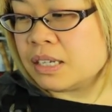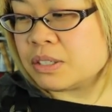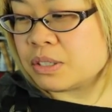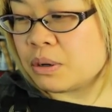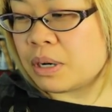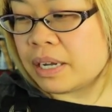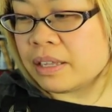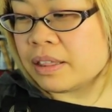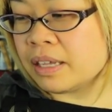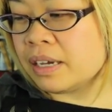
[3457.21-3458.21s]
So I
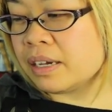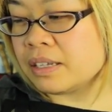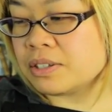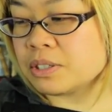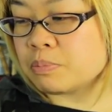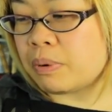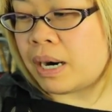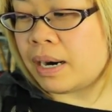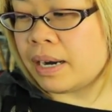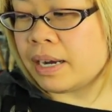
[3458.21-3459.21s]
think just
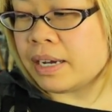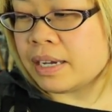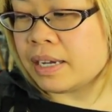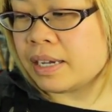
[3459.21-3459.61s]
buy,